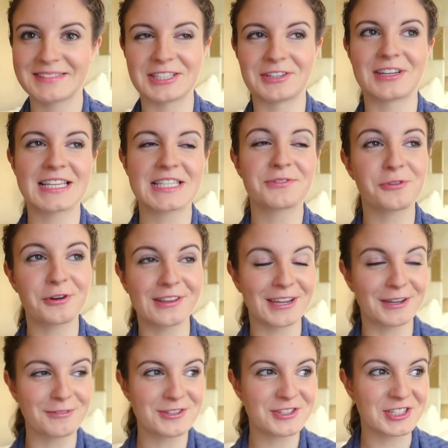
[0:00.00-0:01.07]
So that's 4
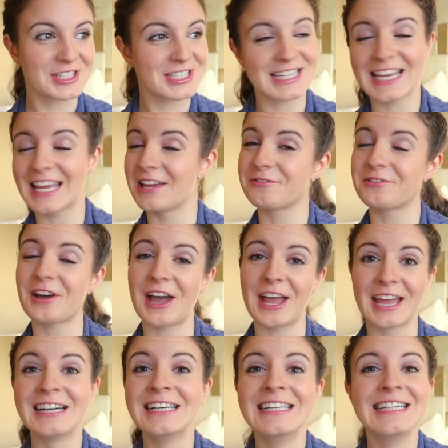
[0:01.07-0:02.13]
languages. If
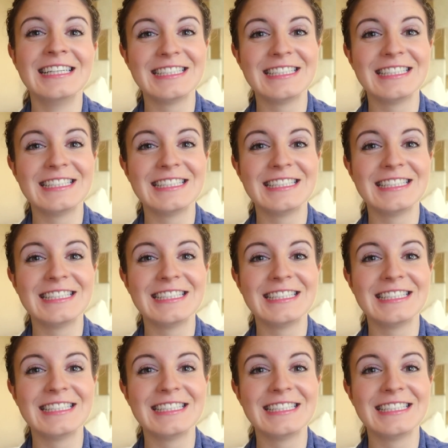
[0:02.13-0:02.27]
I